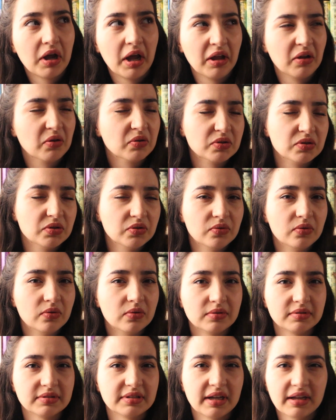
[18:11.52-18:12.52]
I could do
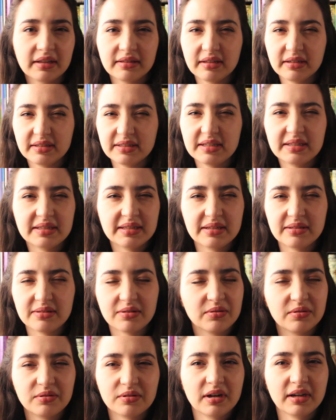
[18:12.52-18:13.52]
or that existed,
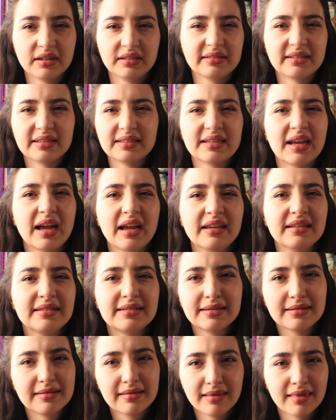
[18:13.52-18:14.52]
or that I
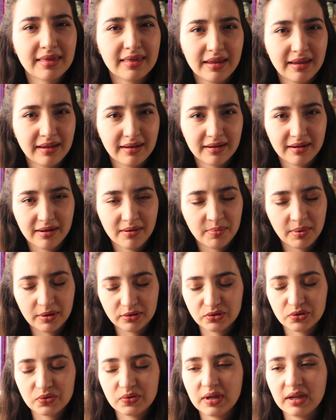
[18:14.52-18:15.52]
didn't think
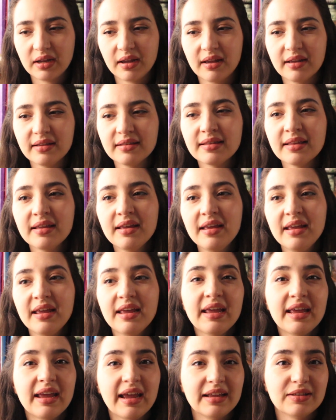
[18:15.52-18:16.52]
about doing it
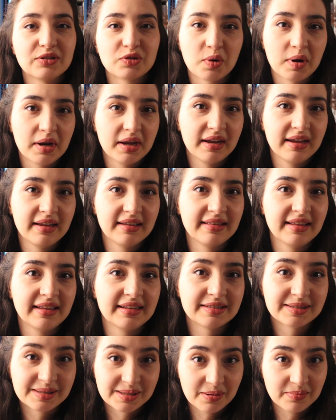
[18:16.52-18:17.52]
and trying it,
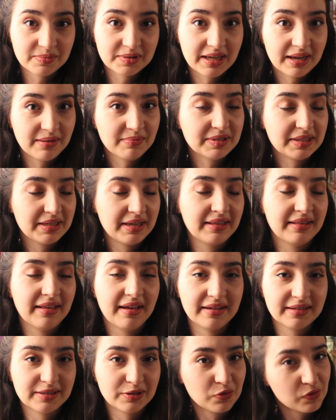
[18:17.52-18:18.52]
and sometimes it
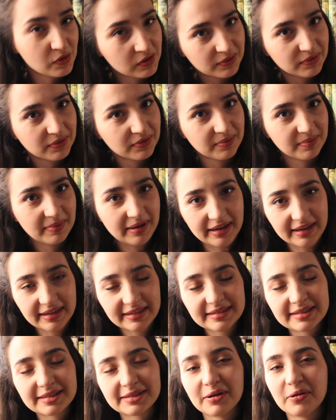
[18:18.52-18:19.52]
has worked for
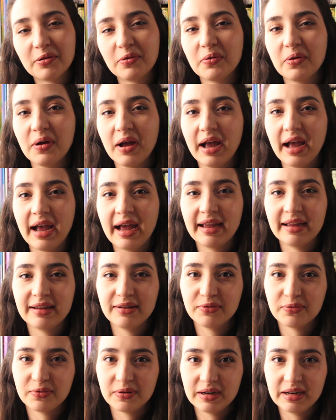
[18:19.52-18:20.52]
me, so
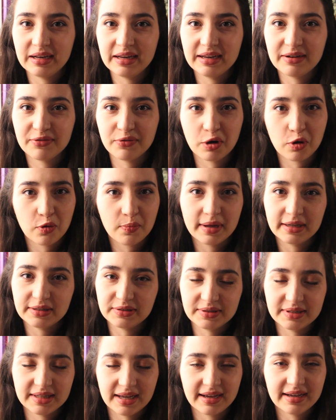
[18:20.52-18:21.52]
I really
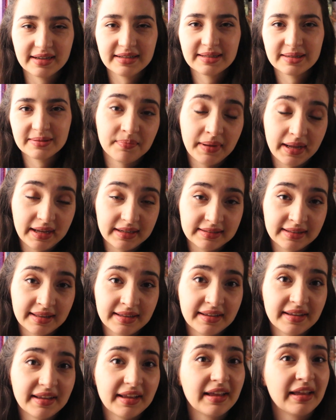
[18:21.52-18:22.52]
recommend you that. But
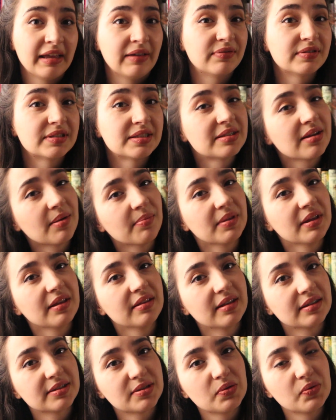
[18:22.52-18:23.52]
if
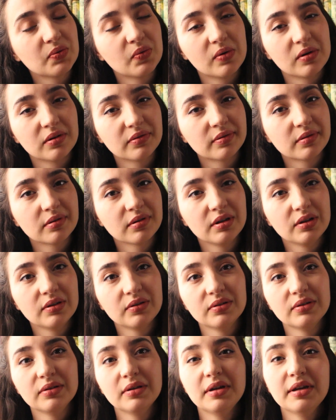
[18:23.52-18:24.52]
something doesn't work for
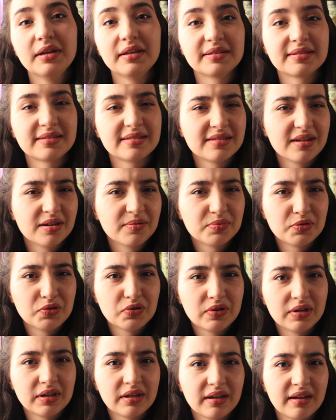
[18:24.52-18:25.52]
you, stop
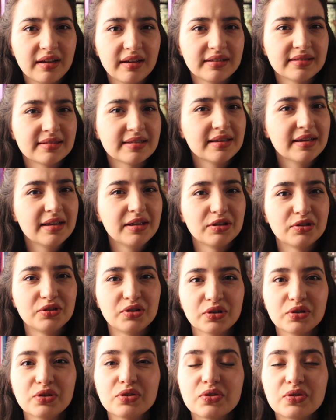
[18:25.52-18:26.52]
doing it.
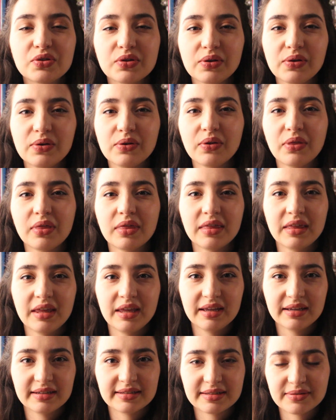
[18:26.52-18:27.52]
Don't do
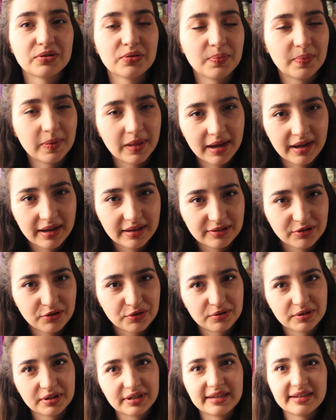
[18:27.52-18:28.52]
things to plan
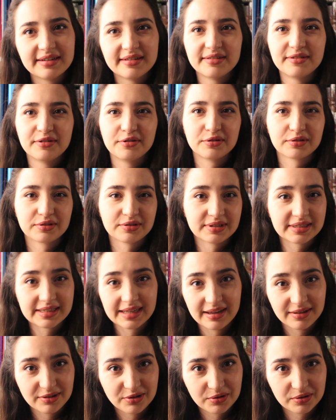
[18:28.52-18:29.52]
your year or to
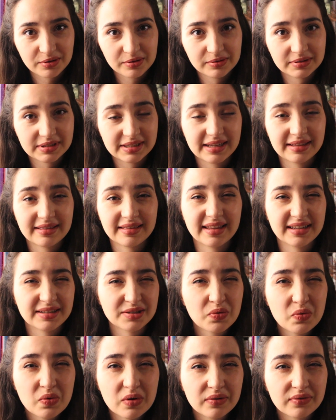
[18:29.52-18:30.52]
set your goals that
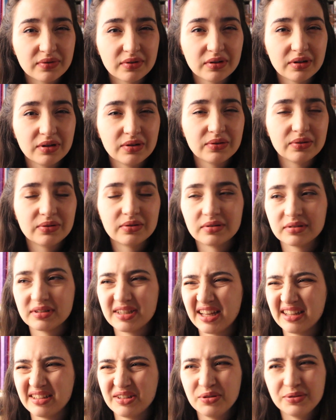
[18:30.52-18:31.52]
doesn't work for you or
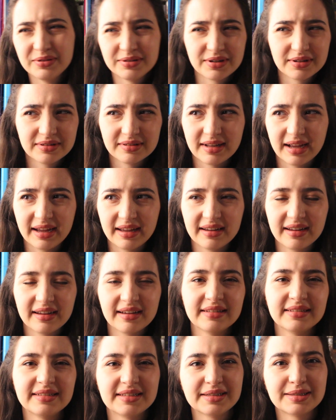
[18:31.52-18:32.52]
that you don't like
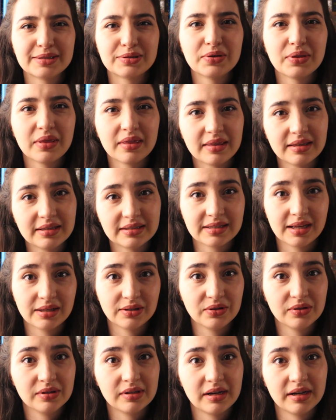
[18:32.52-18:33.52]
it. Just do the things
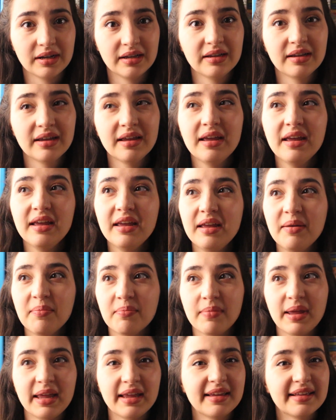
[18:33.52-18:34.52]
that you like.
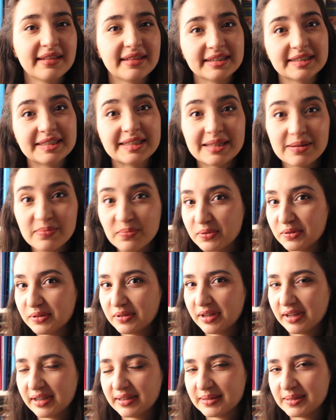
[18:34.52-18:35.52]
Make it as
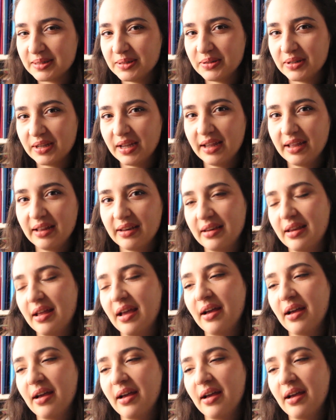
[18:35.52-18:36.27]
simple as you can.